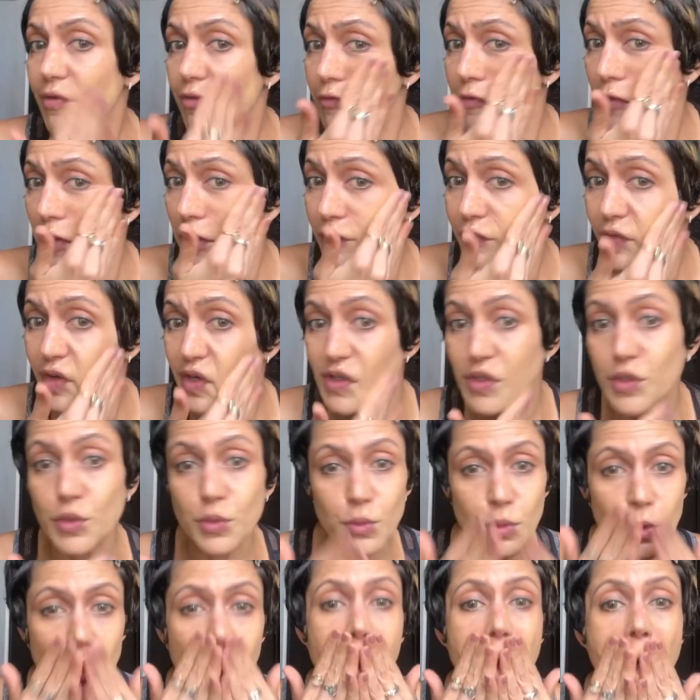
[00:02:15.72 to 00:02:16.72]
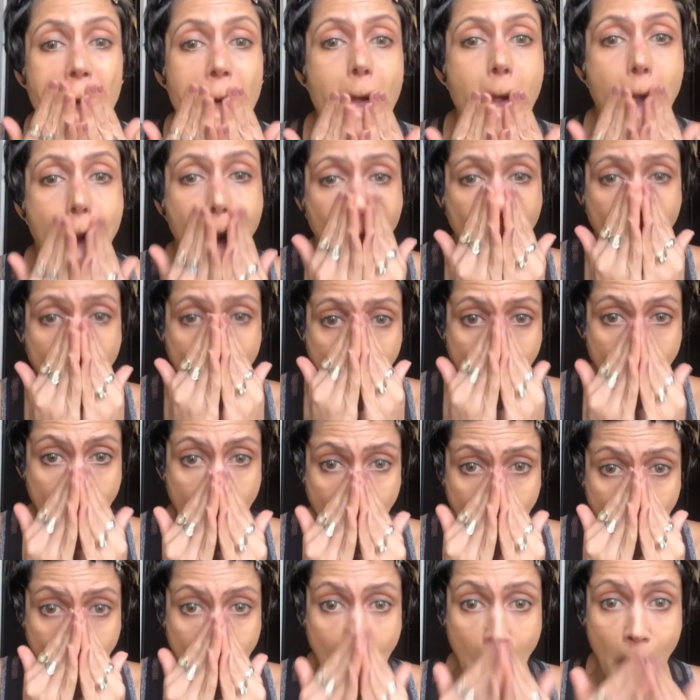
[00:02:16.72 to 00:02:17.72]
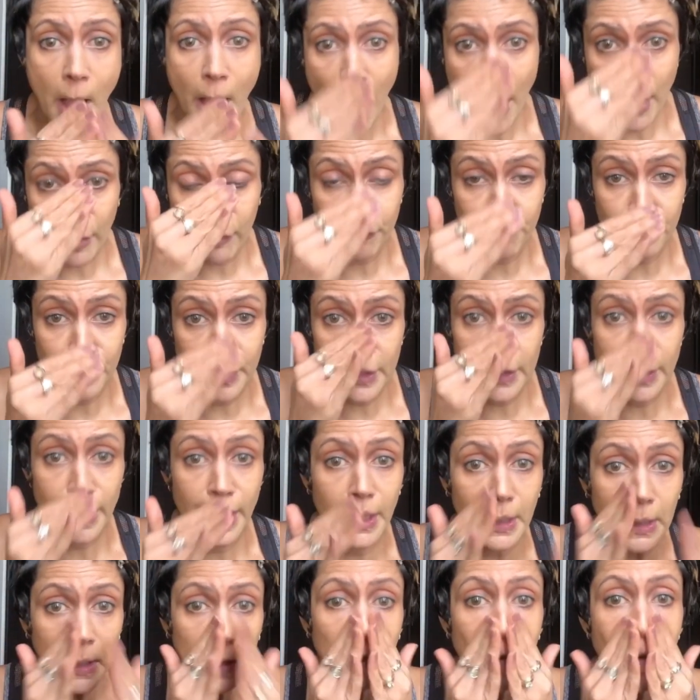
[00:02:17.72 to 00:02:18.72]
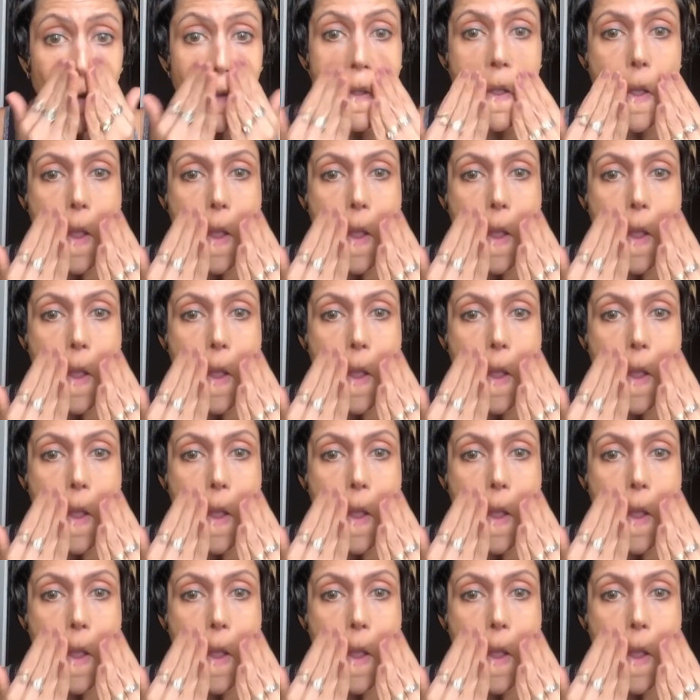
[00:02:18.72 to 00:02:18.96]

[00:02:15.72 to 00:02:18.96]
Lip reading: favorite tool. I feel that I can